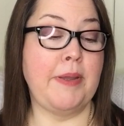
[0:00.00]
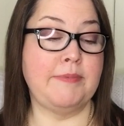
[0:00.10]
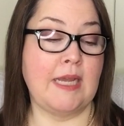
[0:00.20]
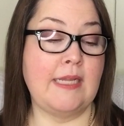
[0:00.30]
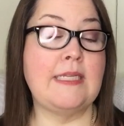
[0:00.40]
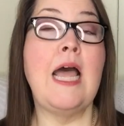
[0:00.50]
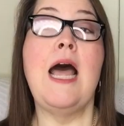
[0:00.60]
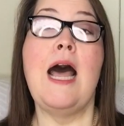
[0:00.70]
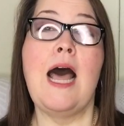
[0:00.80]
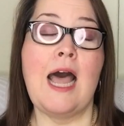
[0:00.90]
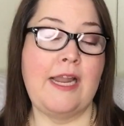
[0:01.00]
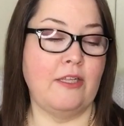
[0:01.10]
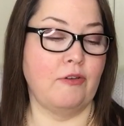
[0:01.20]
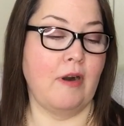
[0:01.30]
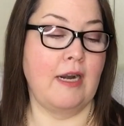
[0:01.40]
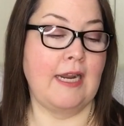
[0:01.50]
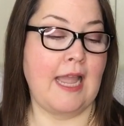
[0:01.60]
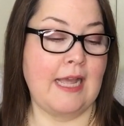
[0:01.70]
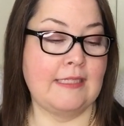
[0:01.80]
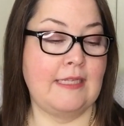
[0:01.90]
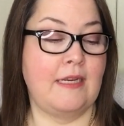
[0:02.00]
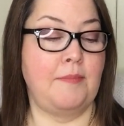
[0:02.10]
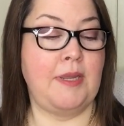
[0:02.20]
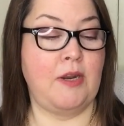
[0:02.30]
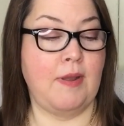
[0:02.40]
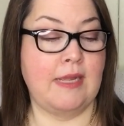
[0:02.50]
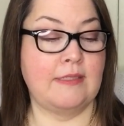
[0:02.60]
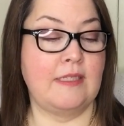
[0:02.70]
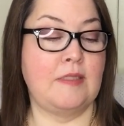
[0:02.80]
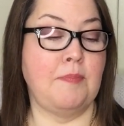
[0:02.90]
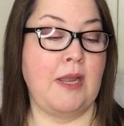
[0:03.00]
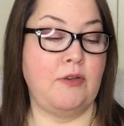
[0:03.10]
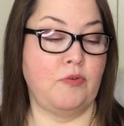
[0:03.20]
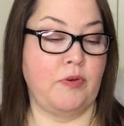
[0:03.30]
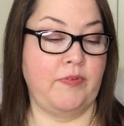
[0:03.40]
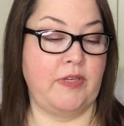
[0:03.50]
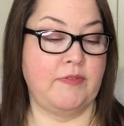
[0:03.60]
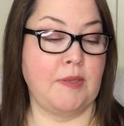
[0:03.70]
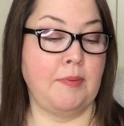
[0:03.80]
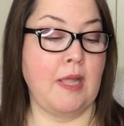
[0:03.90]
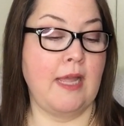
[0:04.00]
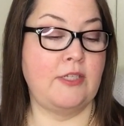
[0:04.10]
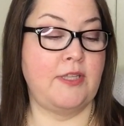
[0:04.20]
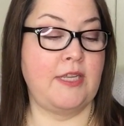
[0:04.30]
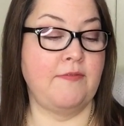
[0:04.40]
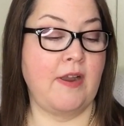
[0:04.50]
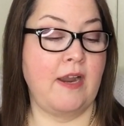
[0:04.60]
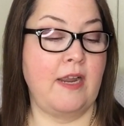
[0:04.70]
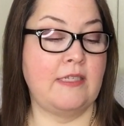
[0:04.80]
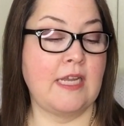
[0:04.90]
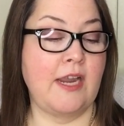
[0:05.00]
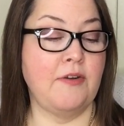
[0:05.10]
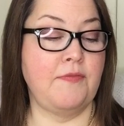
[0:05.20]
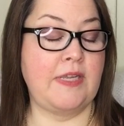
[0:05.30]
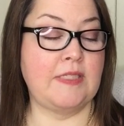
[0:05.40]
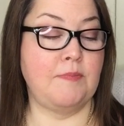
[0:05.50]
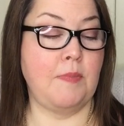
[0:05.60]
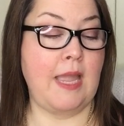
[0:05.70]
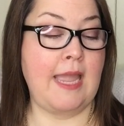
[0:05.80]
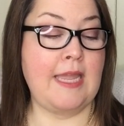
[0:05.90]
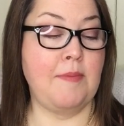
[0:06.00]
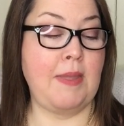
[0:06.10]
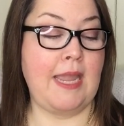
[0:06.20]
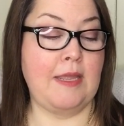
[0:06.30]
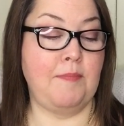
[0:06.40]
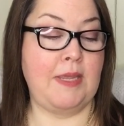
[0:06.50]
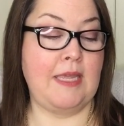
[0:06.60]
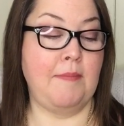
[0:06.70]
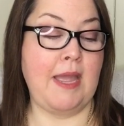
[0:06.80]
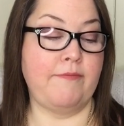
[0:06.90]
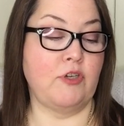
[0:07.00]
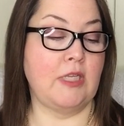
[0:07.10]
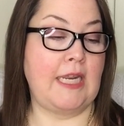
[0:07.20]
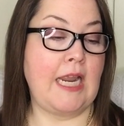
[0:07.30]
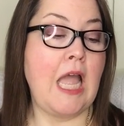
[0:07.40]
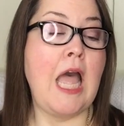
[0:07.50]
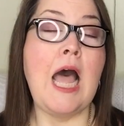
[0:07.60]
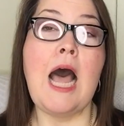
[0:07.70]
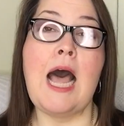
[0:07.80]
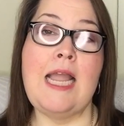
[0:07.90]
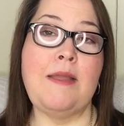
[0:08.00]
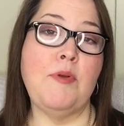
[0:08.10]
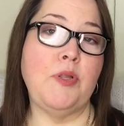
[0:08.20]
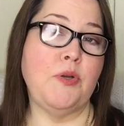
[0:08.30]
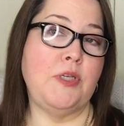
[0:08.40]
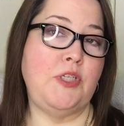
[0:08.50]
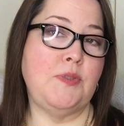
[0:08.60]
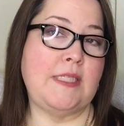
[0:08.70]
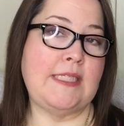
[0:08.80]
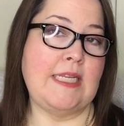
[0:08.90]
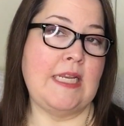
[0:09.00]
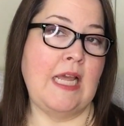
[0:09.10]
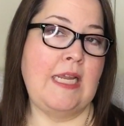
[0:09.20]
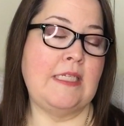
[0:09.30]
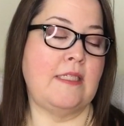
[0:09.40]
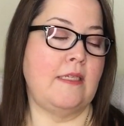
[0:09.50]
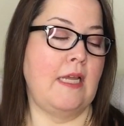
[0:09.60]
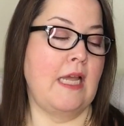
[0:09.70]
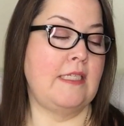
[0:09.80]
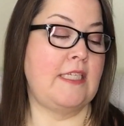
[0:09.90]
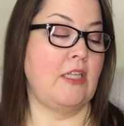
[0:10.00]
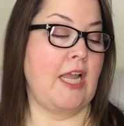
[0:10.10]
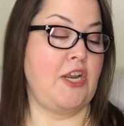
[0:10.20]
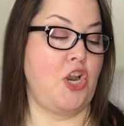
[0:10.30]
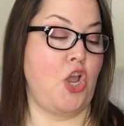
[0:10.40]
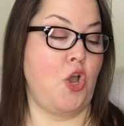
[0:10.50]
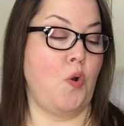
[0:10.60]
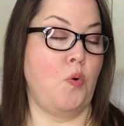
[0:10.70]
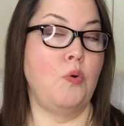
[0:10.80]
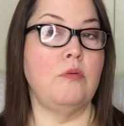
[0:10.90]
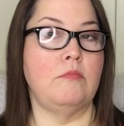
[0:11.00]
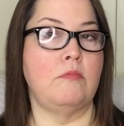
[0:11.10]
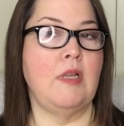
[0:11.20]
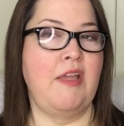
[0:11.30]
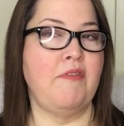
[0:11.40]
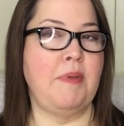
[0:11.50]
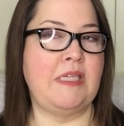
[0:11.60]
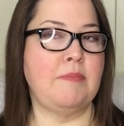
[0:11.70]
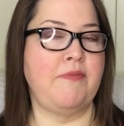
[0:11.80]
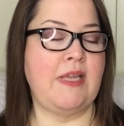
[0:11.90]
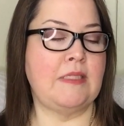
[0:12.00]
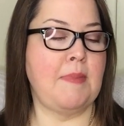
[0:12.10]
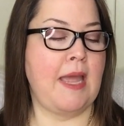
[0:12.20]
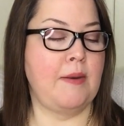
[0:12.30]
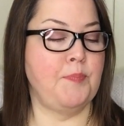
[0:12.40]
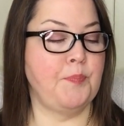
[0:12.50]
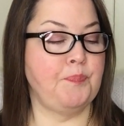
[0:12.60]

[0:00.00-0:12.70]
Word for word: Peptides, hyaluronic acid, amino acids, bioderivatives. Apply to the entire face AM and PM after cleaning. I am only going to use this at night until I know if it makes my face mad.